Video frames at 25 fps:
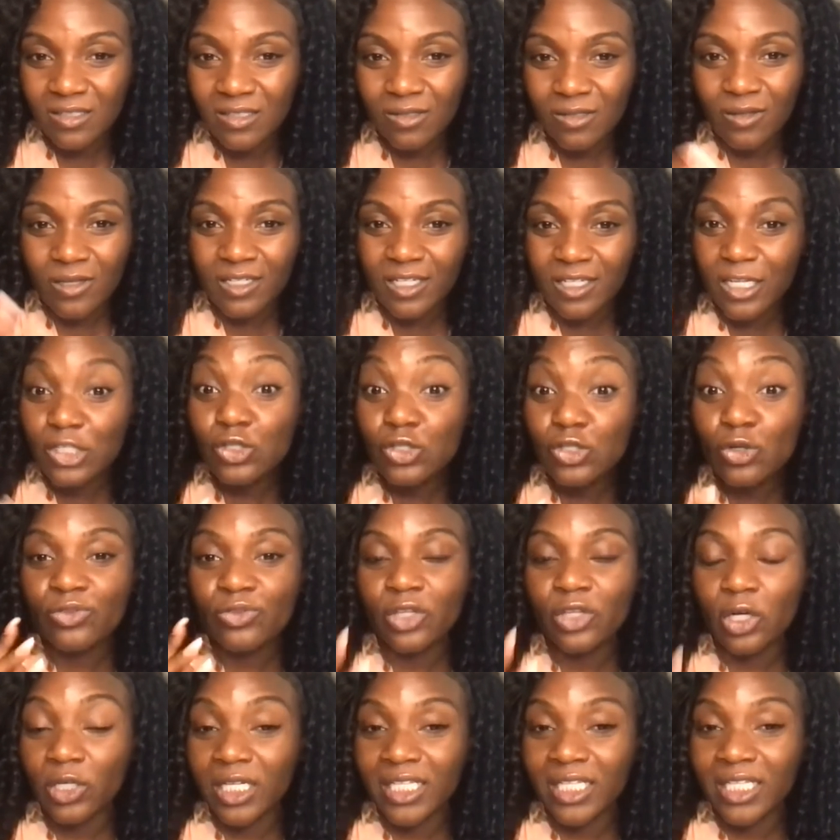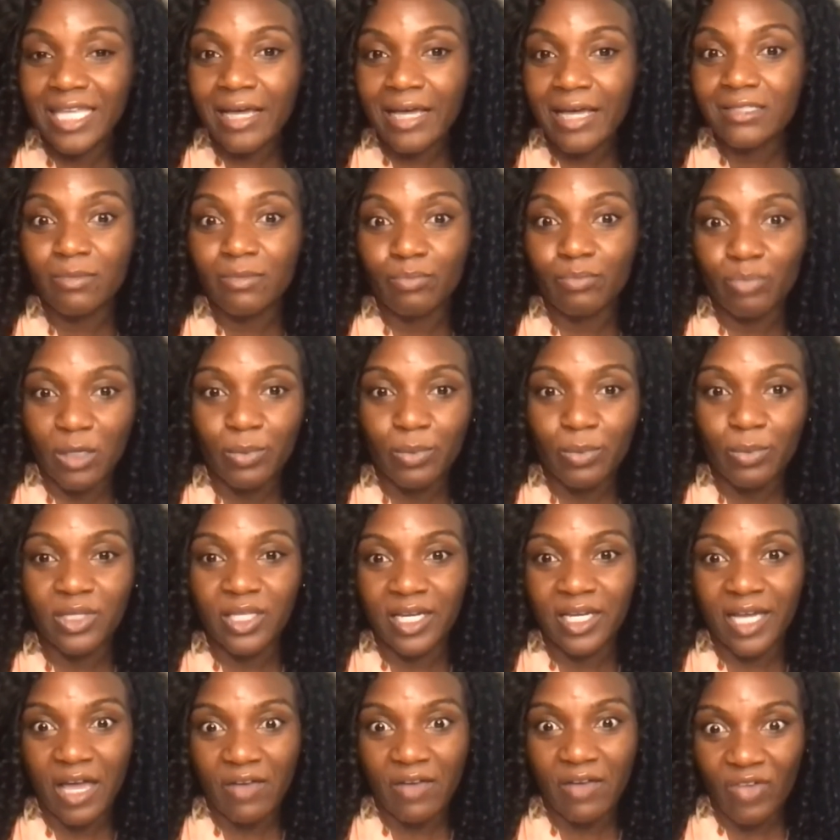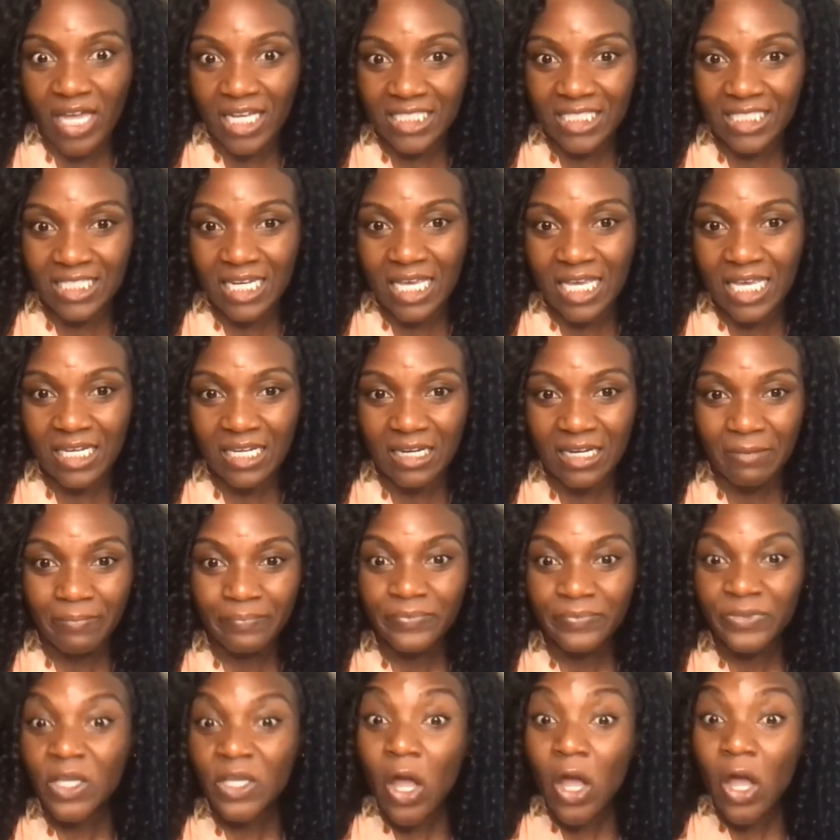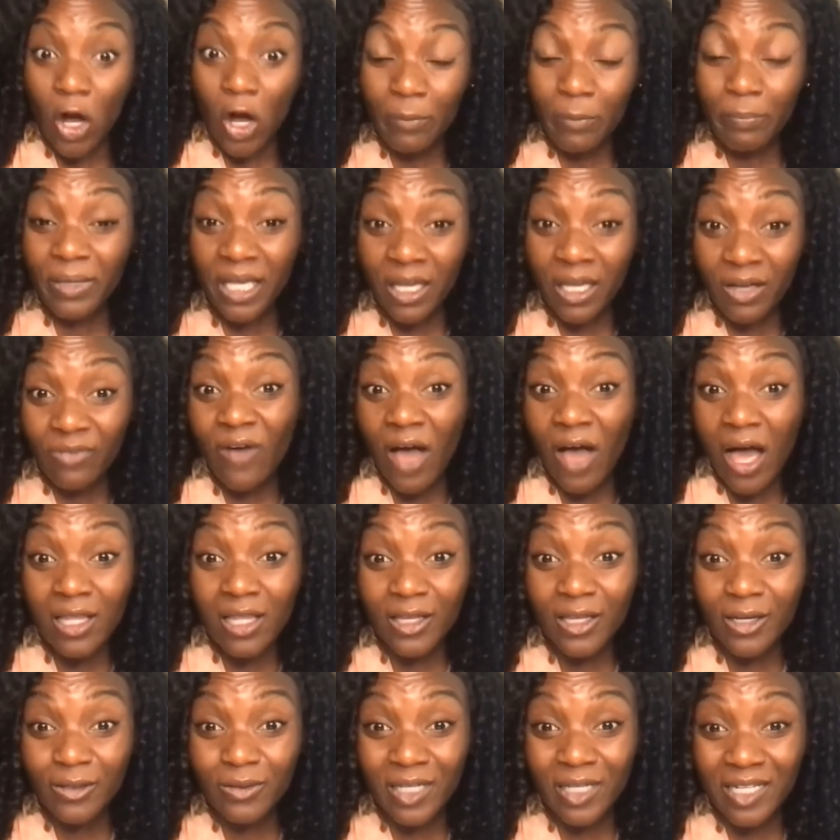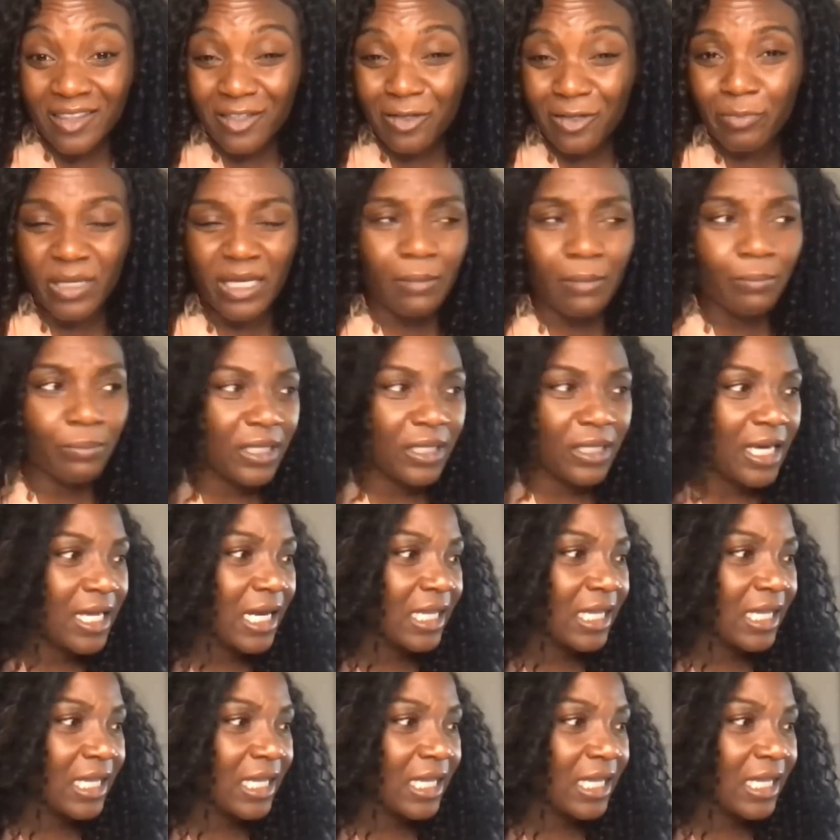initial 30,000 people that got vaccinated are being followed and they're being bled.